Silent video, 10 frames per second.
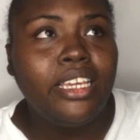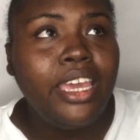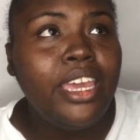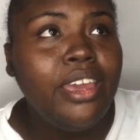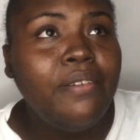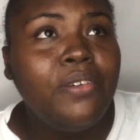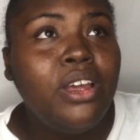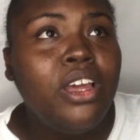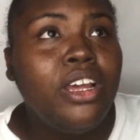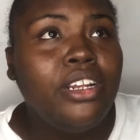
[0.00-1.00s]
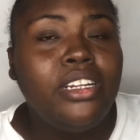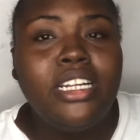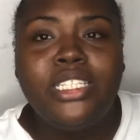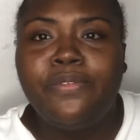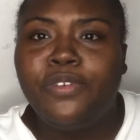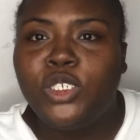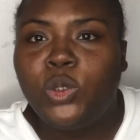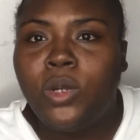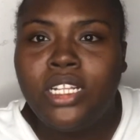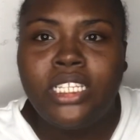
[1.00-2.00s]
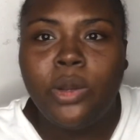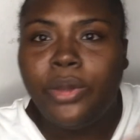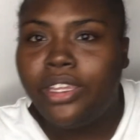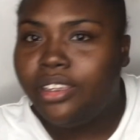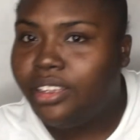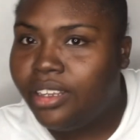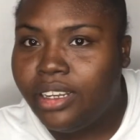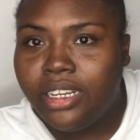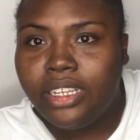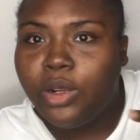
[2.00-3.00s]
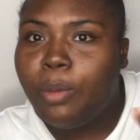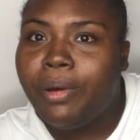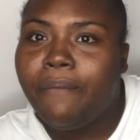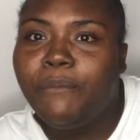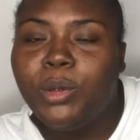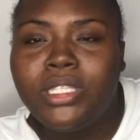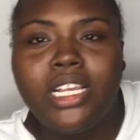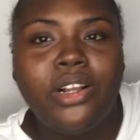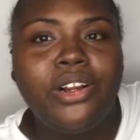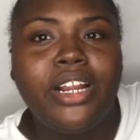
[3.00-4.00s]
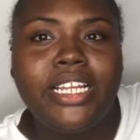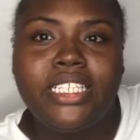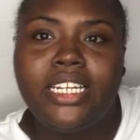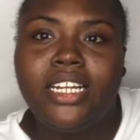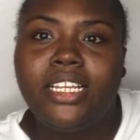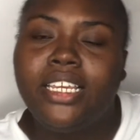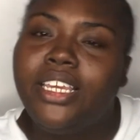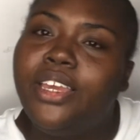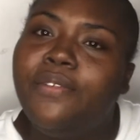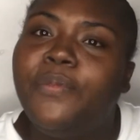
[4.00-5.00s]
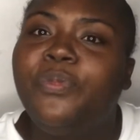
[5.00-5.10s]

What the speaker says: cave, the little fresh water where you go from boat and go right into the cave,